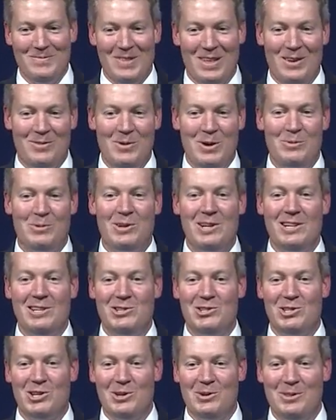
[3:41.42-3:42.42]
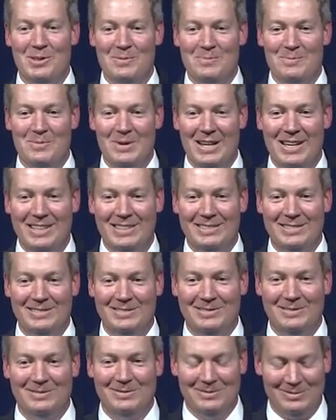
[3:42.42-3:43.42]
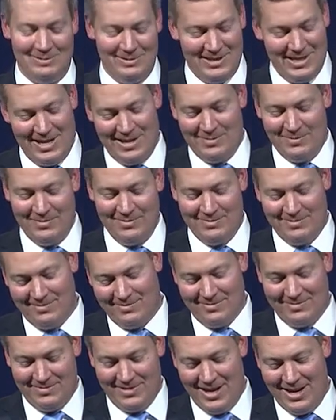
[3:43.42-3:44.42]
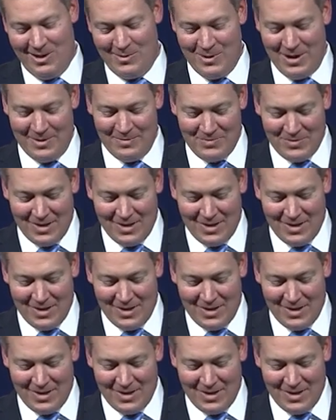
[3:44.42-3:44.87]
We were going to show them, but anyway.